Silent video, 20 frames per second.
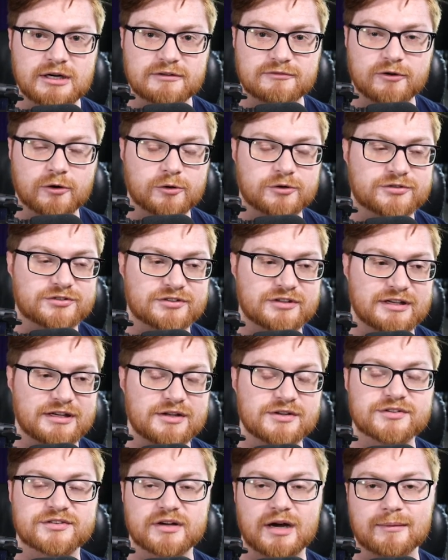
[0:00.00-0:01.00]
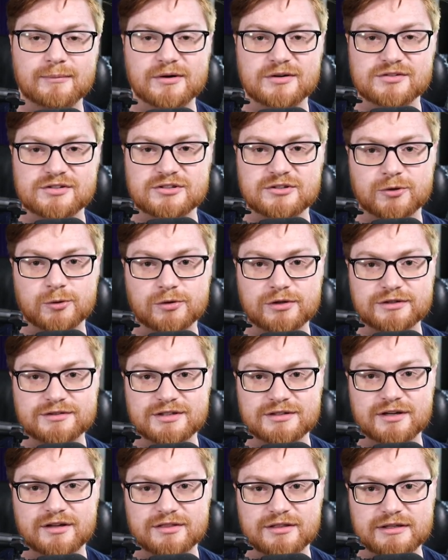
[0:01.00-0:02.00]
folks in cybersecurity
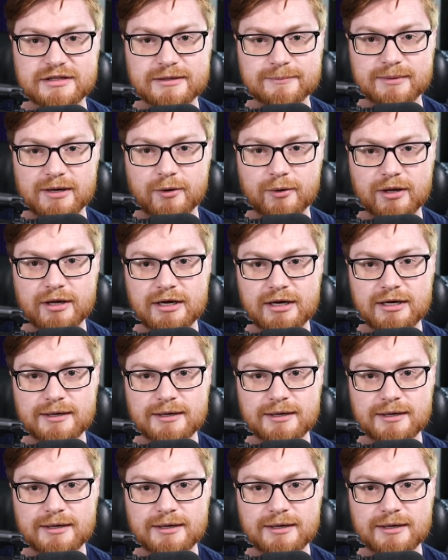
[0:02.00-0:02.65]
tend to think about,